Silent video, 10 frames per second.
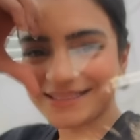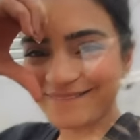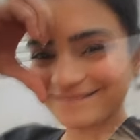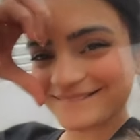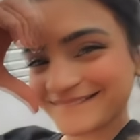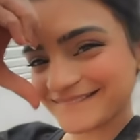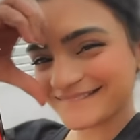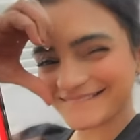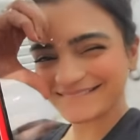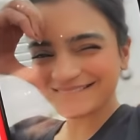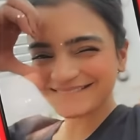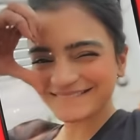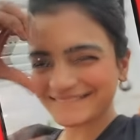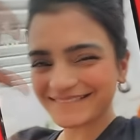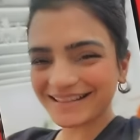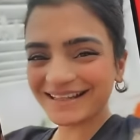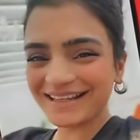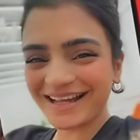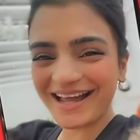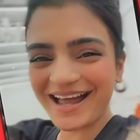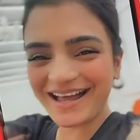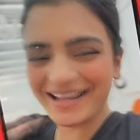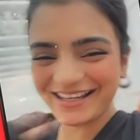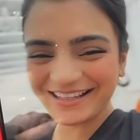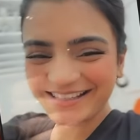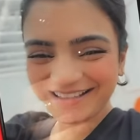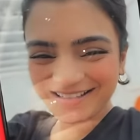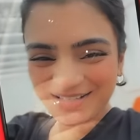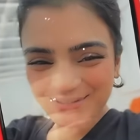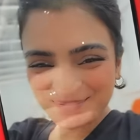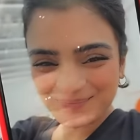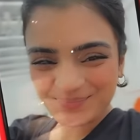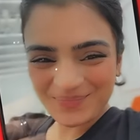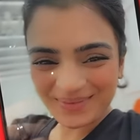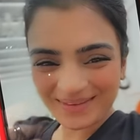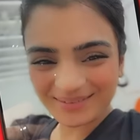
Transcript: Aww. Long distance friendships be like.